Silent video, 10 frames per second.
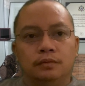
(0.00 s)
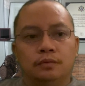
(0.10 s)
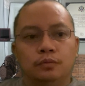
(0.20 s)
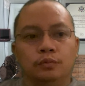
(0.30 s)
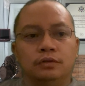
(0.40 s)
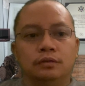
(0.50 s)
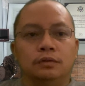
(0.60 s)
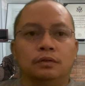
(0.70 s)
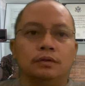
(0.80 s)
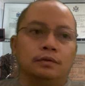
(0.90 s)
With
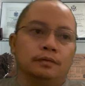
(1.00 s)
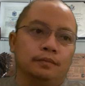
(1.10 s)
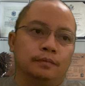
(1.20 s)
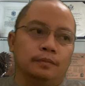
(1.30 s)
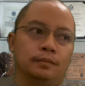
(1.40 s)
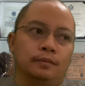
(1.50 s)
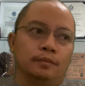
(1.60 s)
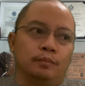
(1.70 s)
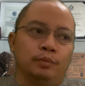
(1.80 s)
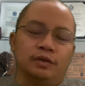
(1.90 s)

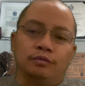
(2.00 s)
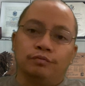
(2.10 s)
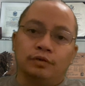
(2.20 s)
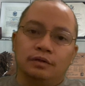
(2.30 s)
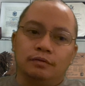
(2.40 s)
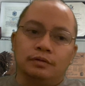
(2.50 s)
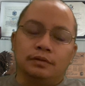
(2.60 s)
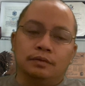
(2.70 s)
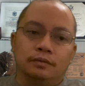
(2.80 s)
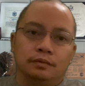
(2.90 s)
being a
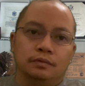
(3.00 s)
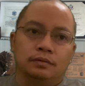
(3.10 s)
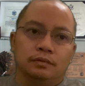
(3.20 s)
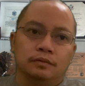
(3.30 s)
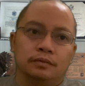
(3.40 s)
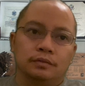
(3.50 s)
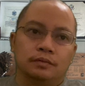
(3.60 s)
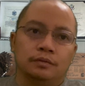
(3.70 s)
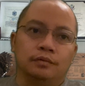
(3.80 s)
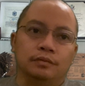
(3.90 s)
veteran,
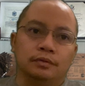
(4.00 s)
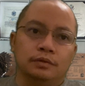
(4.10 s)
you